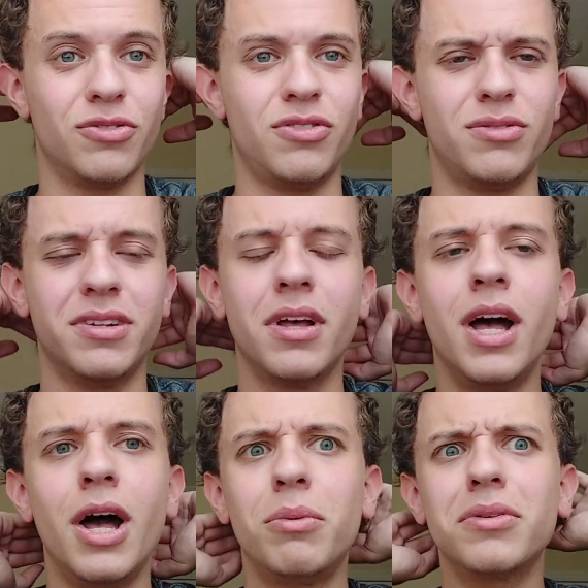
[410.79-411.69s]
She's like,
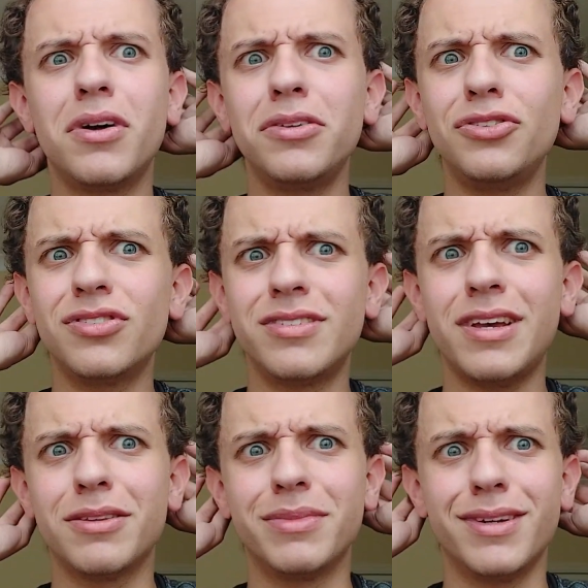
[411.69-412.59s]
well, can't you just take
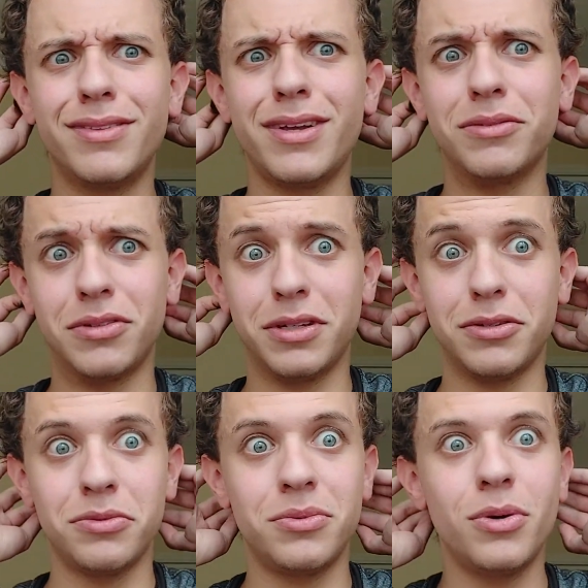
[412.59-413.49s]
them another day? And she's like,
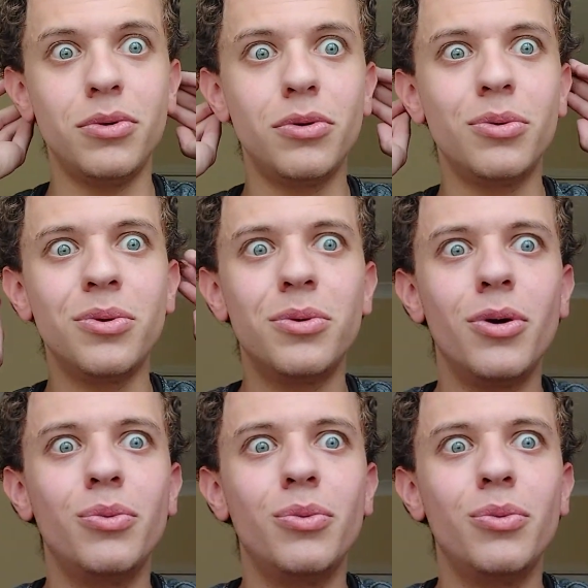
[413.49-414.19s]
no, no, no, no, no.